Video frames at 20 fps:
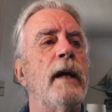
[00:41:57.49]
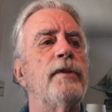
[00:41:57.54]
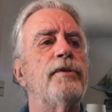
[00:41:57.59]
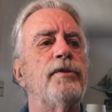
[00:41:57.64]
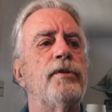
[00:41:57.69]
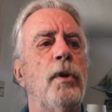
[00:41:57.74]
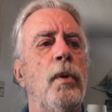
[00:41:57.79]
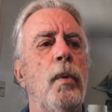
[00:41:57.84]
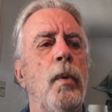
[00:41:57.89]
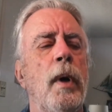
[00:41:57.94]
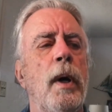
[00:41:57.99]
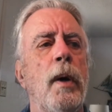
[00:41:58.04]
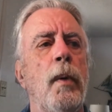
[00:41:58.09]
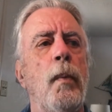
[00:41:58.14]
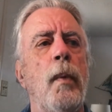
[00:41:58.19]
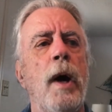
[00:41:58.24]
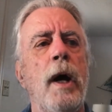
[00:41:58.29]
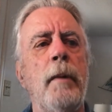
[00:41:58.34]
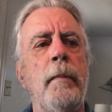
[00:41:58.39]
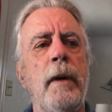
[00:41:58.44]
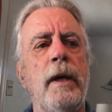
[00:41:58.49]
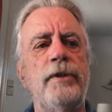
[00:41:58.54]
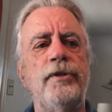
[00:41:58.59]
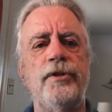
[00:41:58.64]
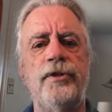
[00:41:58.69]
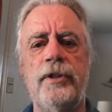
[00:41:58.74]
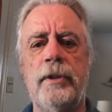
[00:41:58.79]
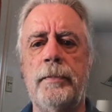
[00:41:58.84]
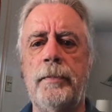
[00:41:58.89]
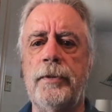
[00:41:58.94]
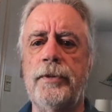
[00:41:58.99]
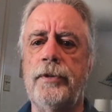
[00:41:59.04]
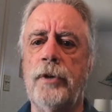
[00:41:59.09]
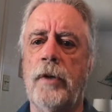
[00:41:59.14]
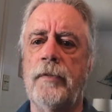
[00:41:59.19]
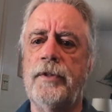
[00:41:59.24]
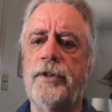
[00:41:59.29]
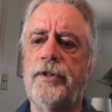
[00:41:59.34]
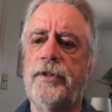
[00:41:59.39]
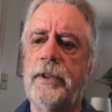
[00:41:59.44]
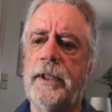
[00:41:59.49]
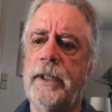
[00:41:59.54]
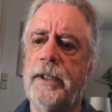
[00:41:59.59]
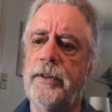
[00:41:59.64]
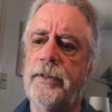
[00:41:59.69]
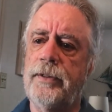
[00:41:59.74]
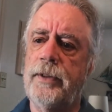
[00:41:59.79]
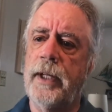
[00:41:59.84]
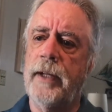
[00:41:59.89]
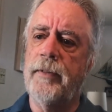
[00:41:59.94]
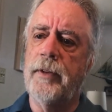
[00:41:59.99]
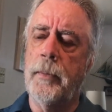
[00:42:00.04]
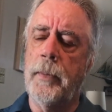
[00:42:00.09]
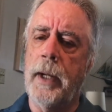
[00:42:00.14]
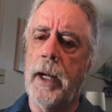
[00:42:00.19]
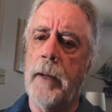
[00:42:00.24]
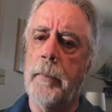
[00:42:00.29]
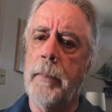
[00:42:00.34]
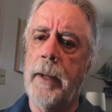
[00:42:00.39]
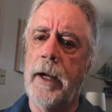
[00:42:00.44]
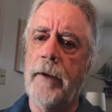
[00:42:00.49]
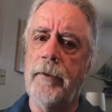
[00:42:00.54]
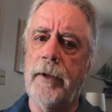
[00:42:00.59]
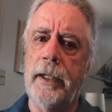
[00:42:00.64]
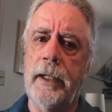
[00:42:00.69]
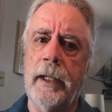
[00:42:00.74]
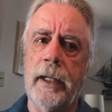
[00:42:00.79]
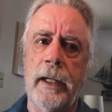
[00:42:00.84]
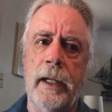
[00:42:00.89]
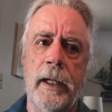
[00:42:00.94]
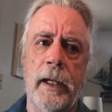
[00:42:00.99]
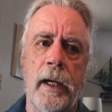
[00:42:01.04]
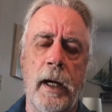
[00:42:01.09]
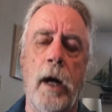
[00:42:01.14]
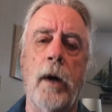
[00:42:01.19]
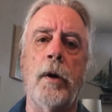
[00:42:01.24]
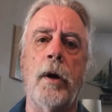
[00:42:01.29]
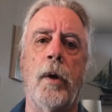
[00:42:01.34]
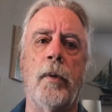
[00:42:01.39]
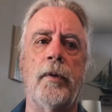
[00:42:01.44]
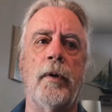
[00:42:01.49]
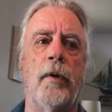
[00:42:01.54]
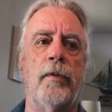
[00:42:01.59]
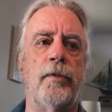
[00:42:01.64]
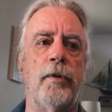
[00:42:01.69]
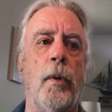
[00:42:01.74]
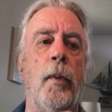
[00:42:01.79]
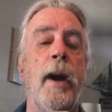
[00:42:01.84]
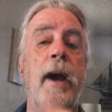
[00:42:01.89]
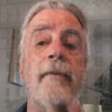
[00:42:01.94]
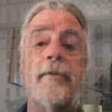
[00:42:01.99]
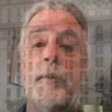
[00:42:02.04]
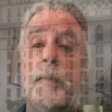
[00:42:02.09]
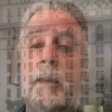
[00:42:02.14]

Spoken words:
so while my ship was overseas, after we got married, so after we